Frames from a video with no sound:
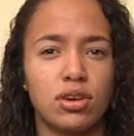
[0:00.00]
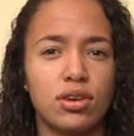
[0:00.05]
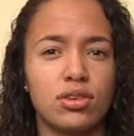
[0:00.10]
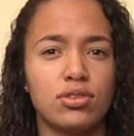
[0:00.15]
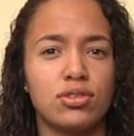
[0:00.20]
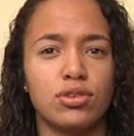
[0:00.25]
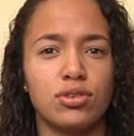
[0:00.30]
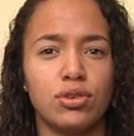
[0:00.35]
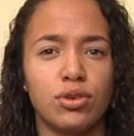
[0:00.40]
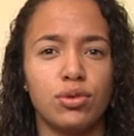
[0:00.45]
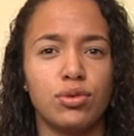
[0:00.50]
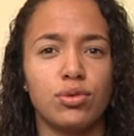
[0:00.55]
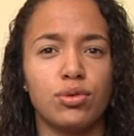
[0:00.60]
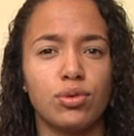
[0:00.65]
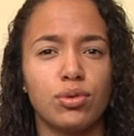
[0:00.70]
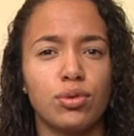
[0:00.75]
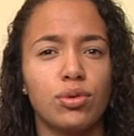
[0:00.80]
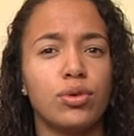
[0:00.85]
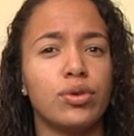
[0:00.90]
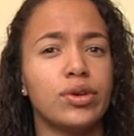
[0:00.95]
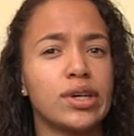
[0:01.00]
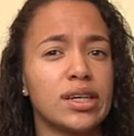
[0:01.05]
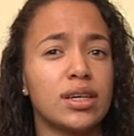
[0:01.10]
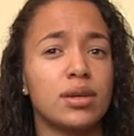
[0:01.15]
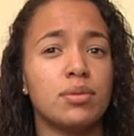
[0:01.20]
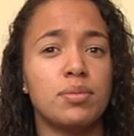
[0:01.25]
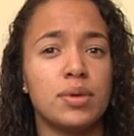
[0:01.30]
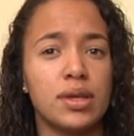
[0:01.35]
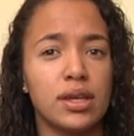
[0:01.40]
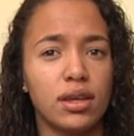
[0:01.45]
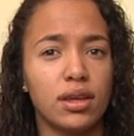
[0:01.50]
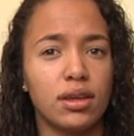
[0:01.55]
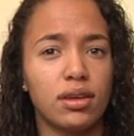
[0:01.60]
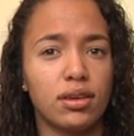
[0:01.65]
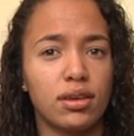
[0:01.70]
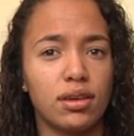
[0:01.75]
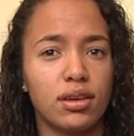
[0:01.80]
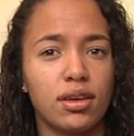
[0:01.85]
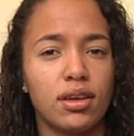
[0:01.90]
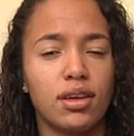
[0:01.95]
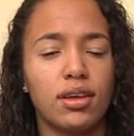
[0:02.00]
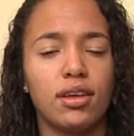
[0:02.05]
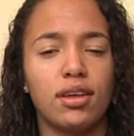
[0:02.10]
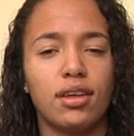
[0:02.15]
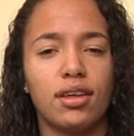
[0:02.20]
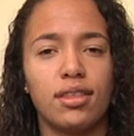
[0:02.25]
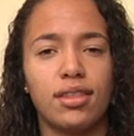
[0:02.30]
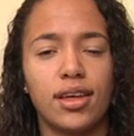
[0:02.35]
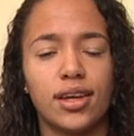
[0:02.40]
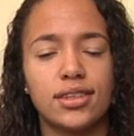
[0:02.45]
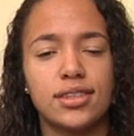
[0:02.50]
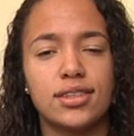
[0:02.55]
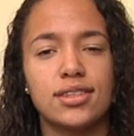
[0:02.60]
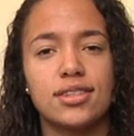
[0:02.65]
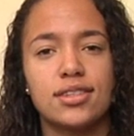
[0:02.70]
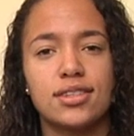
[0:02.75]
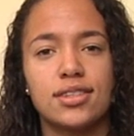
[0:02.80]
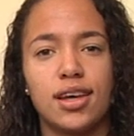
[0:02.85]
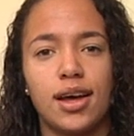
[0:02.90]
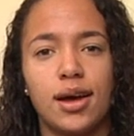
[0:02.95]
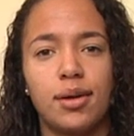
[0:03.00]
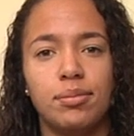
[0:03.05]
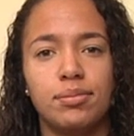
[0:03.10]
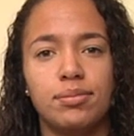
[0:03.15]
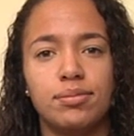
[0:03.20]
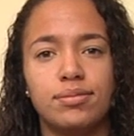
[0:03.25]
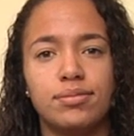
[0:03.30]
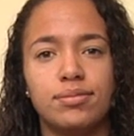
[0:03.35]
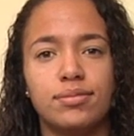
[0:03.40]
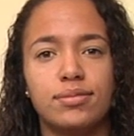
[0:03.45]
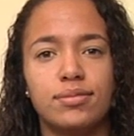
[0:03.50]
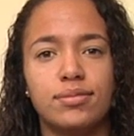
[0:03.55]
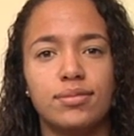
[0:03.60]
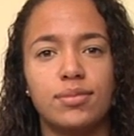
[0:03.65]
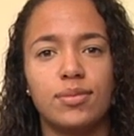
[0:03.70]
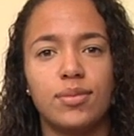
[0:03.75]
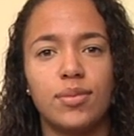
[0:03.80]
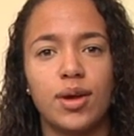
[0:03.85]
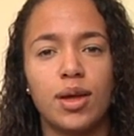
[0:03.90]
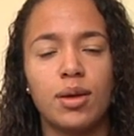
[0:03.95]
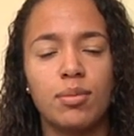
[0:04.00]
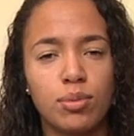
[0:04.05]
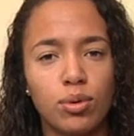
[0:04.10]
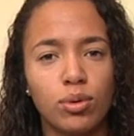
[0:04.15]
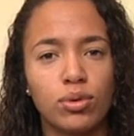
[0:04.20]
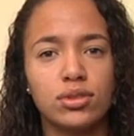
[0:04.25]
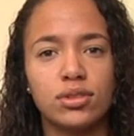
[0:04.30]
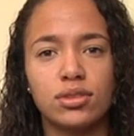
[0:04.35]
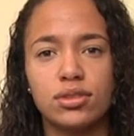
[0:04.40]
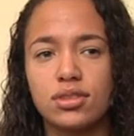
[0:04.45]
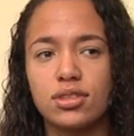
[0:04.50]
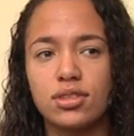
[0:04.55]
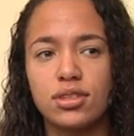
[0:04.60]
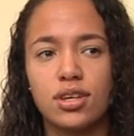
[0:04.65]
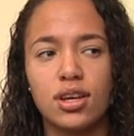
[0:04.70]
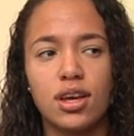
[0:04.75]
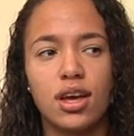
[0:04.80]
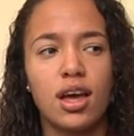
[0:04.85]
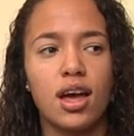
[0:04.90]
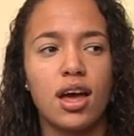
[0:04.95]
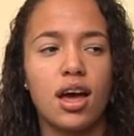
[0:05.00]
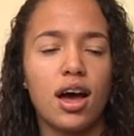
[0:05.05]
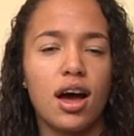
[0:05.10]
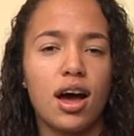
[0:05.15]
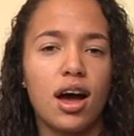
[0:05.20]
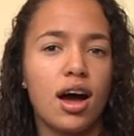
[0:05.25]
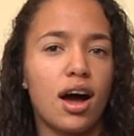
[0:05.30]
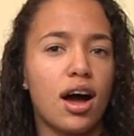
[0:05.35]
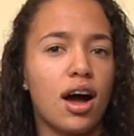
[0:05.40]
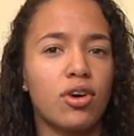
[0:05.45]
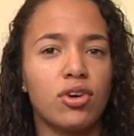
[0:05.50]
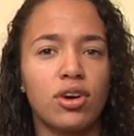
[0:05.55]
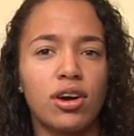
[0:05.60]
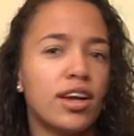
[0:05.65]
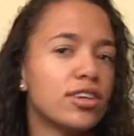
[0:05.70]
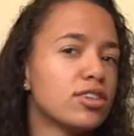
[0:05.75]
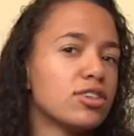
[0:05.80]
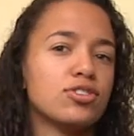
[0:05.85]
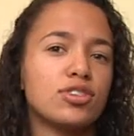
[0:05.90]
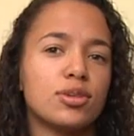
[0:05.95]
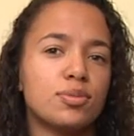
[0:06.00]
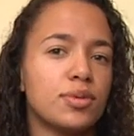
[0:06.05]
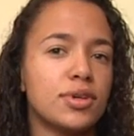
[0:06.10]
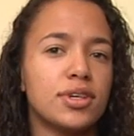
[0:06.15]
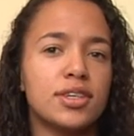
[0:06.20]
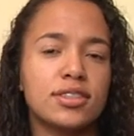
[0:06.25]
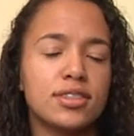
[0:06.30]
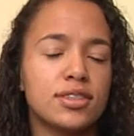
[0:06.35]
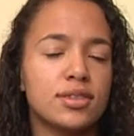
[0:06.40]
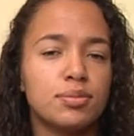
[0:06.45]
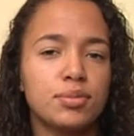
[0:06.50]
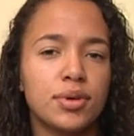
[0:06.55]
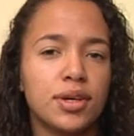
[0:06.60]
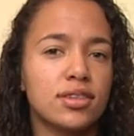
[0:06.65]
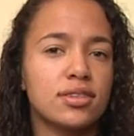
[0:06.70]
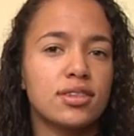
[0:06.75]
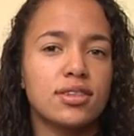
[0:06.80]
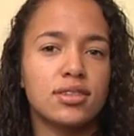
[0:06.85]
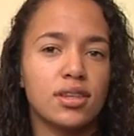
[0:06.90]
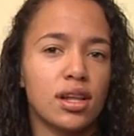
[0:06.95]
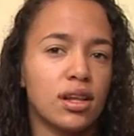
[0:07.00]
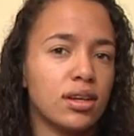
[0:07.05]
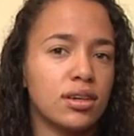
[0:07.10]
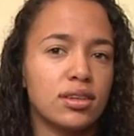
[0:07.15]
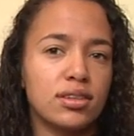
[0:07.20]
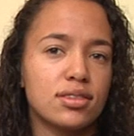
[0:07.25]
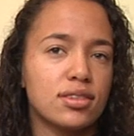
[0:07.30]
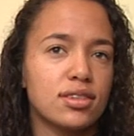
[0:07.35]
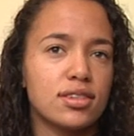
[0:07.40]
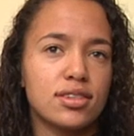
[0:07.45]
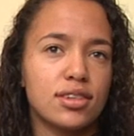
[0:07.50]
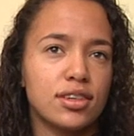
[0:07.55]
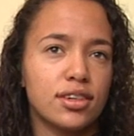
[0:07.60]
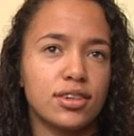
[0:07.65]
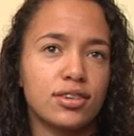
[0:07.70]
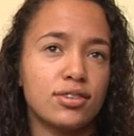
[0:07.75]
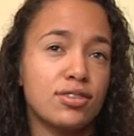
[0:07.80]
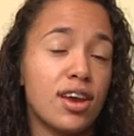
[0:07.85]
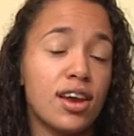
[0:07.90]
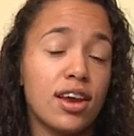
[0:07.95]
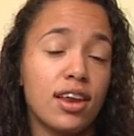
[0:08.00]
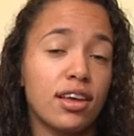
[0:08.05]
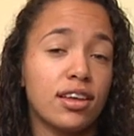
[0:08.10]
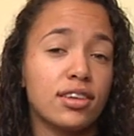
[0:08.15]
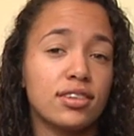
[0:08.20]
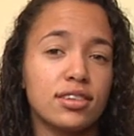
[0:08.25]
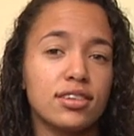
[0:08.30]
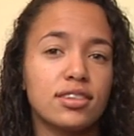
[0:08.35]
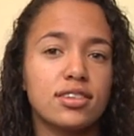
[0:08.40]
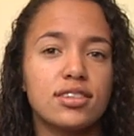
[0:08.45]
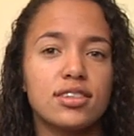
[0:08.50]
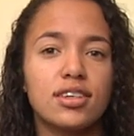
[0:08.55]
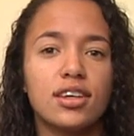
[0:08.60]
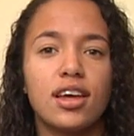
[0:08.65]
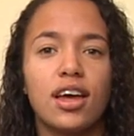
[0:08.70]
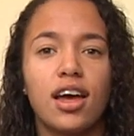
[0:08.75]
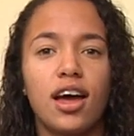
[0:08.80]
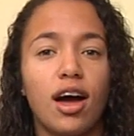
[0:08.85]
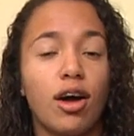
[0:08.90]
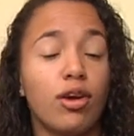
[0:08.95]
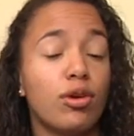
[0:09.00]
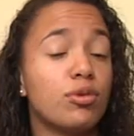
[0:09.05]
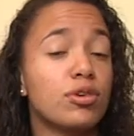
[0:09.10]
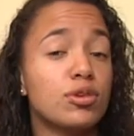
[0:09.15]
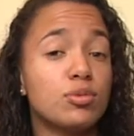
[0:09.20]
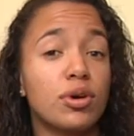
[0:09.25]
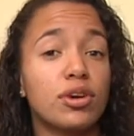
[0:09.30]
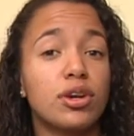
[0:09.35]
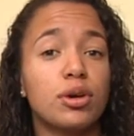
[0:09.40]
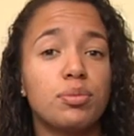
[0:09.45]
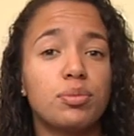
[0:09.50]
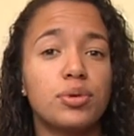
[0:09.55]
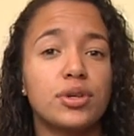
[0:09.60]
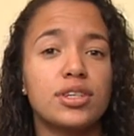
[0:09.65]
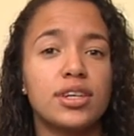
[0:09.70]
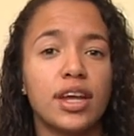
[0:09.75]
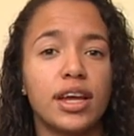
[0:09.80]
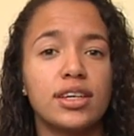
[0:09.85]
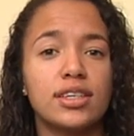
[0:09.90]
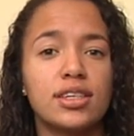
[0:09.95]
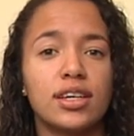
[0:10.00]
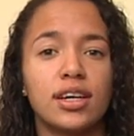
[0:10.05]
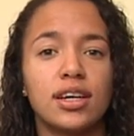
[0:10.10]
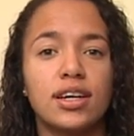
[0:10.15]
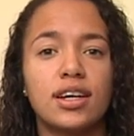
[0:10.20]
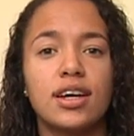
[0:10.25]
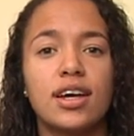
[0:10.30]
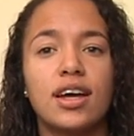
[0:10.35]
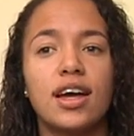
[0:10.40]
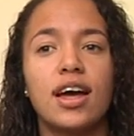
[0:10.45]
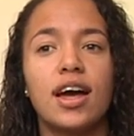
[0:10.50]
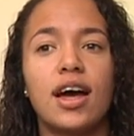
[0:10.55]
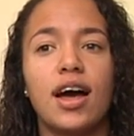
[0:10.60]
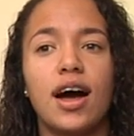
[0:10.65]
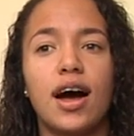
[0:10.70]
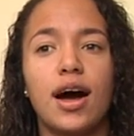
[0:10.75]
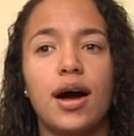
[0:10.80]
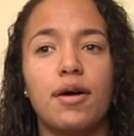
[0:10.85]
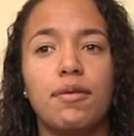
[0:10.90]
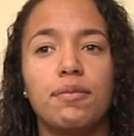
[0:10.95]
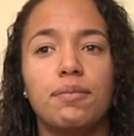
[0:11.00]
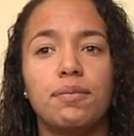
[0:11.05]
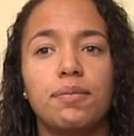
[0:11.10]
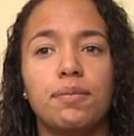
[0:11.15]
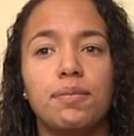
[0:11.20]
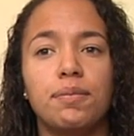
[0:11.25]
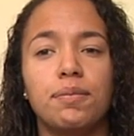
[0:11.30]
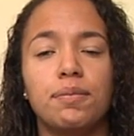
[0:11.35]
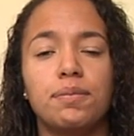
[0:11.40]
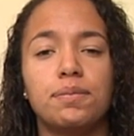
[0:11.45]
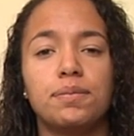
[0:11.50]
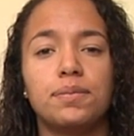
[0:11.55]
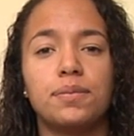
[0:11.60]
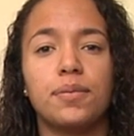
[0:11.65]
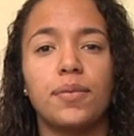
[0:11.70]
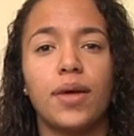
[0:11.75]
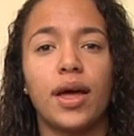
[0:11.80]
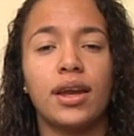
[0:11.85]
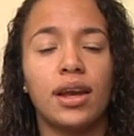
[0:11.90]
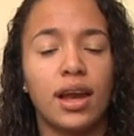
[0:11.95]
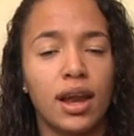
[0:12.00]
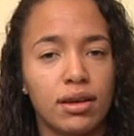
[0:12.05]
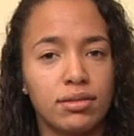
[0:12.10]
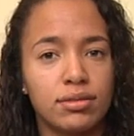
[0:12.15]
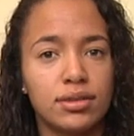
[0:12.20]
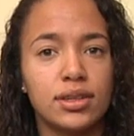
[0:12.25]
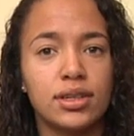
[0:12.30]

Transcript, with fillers: long as you know who you're going to be. That's um, important. Our relationship isn't big sister, little sister. It really isn't. I'll always want to protect her um, and love